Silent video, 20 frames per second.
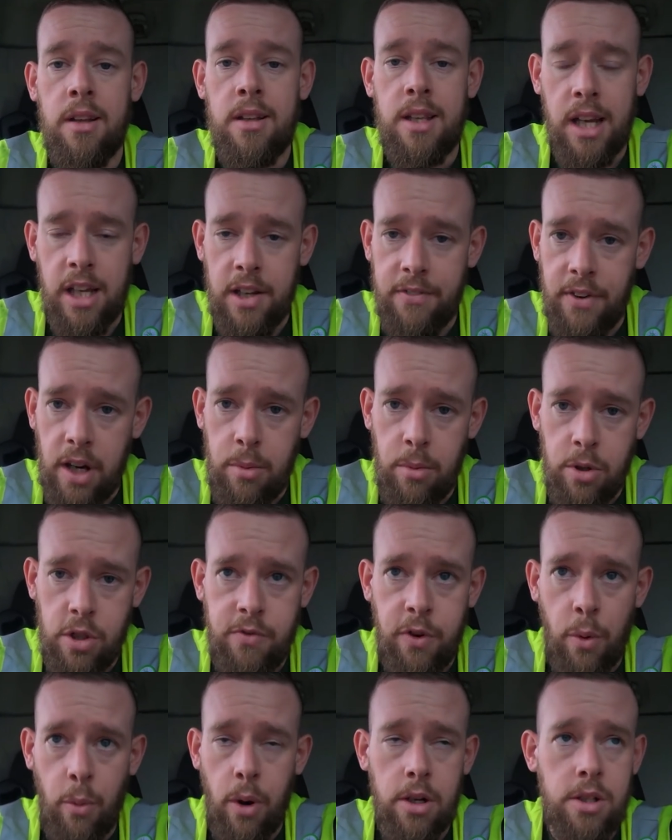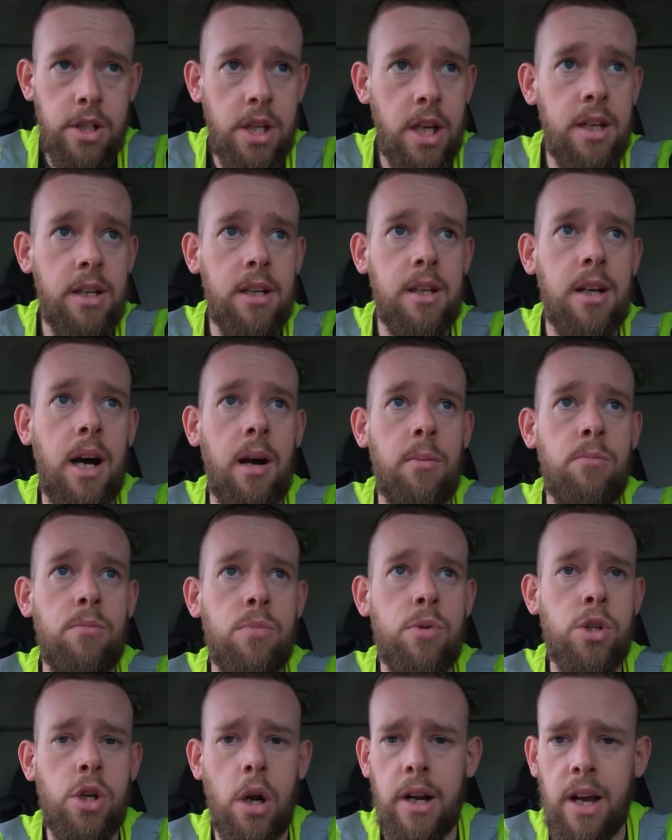Thank you very much for watching.
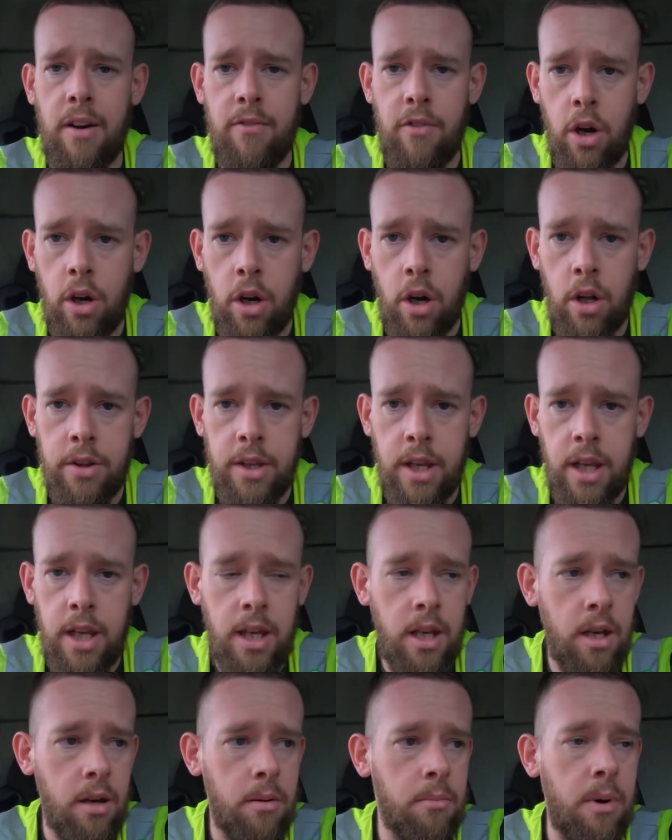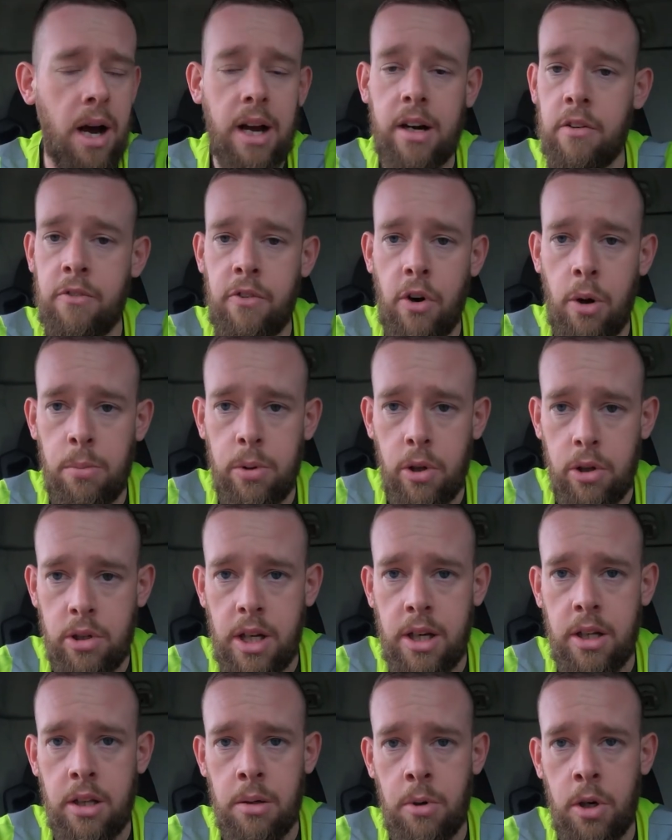I'm sorry I've not got the microphone
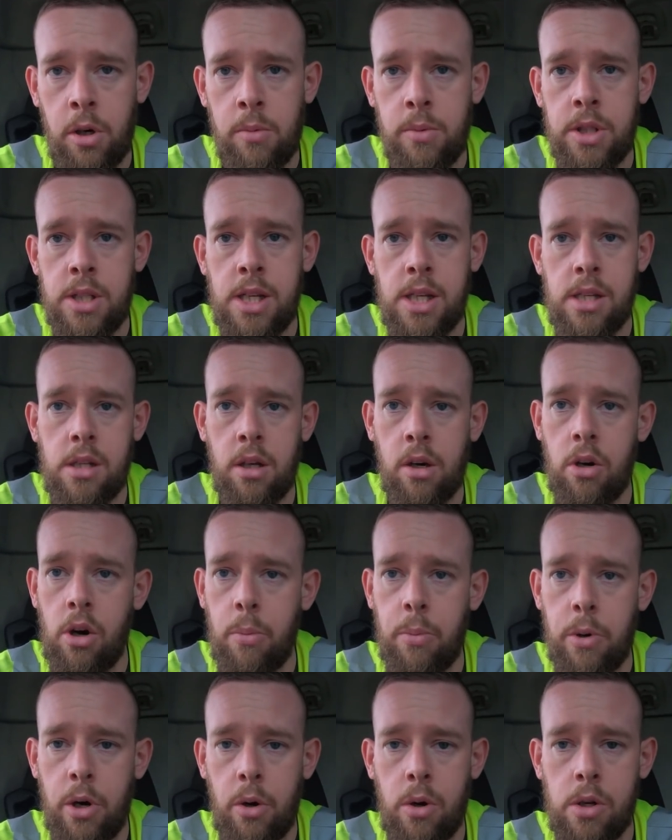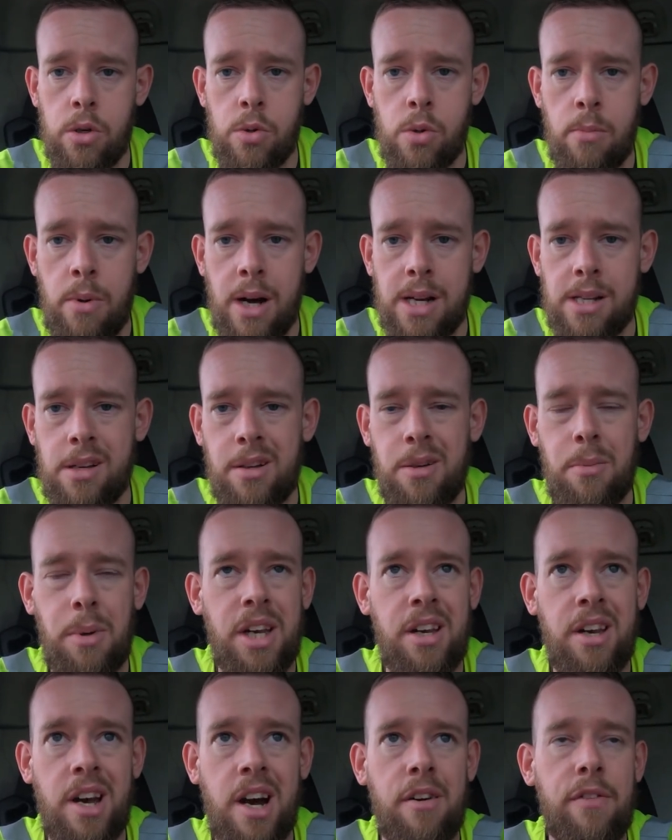plugged in at the moment. It's the GoPro one, so it might sound a
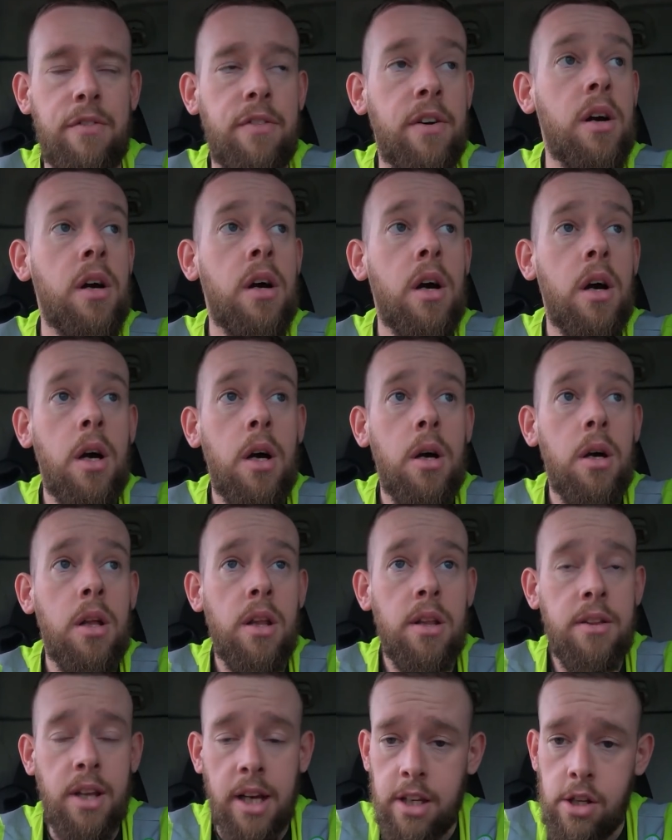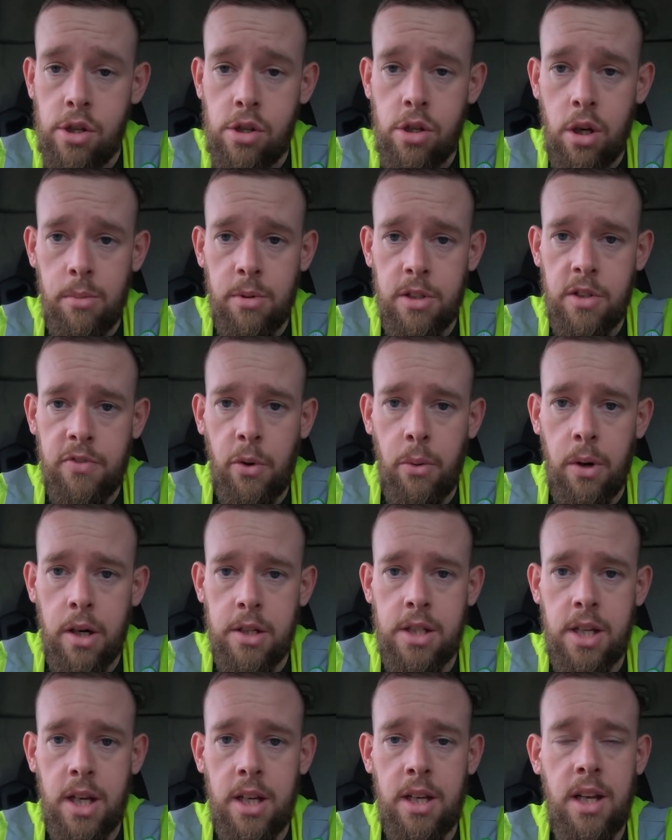bit naff. Thank you so much for
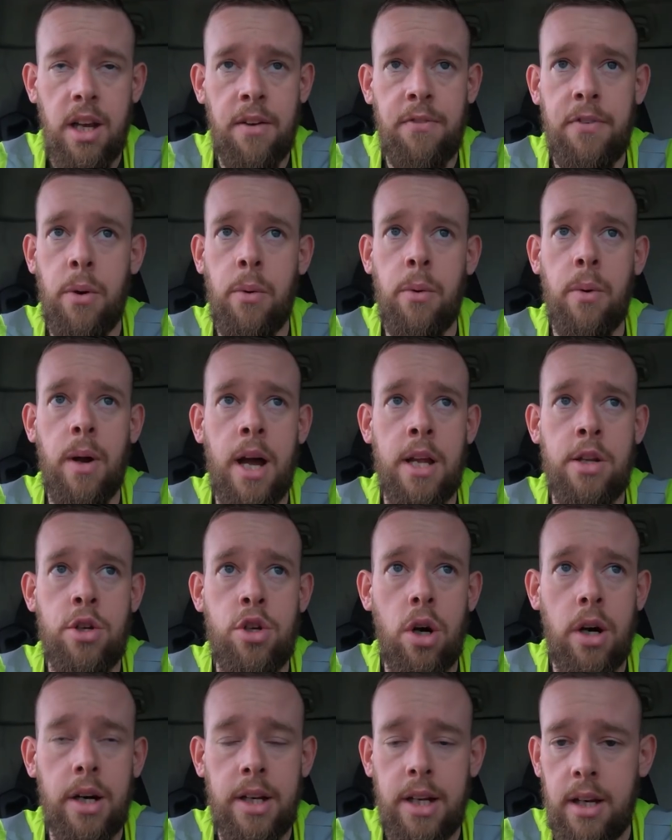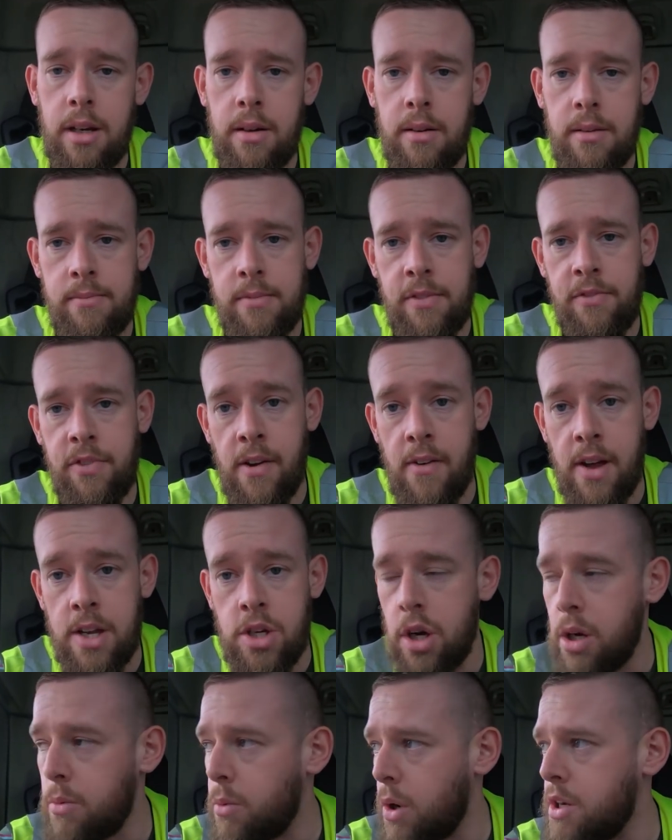watching. If you enjoyed it, if you've
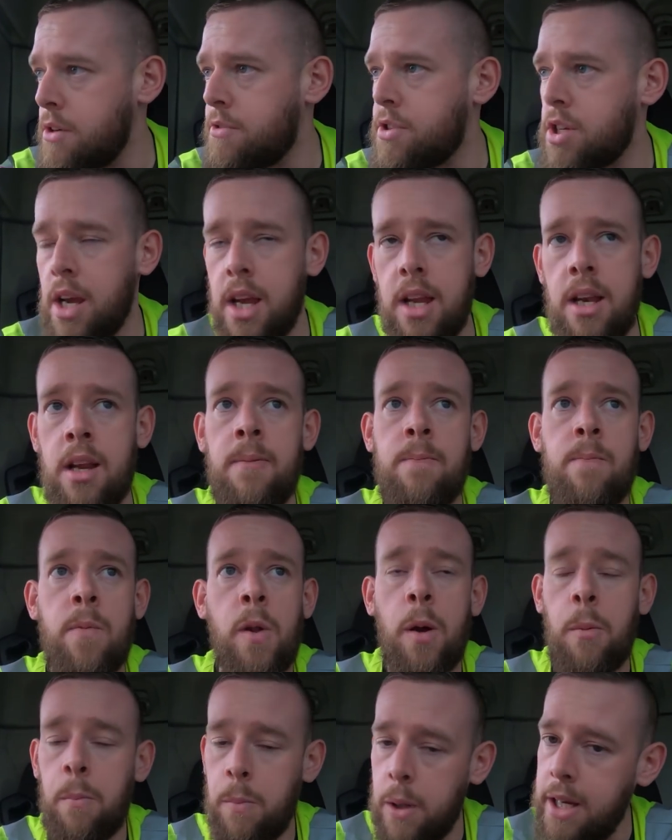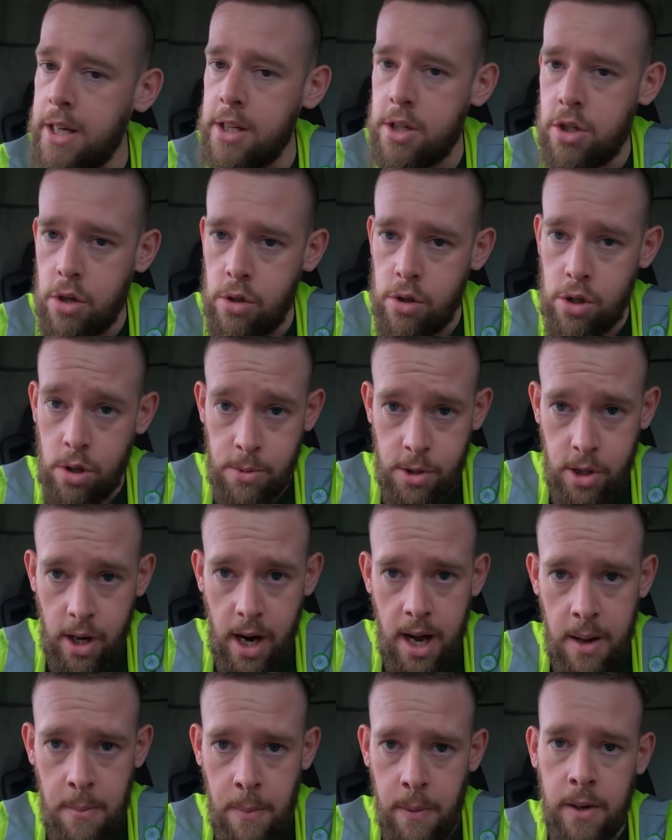enjoyed what you've seen, please do
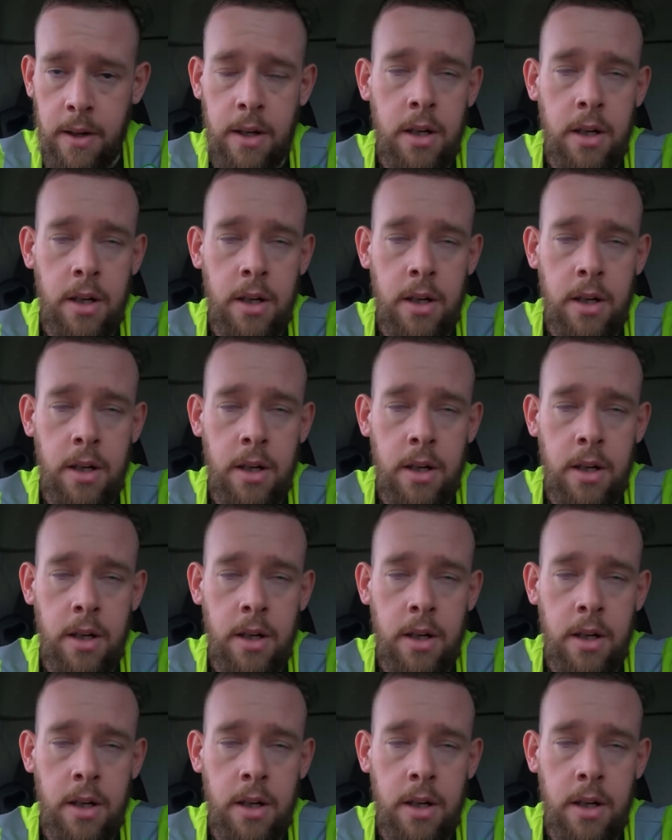subscribe.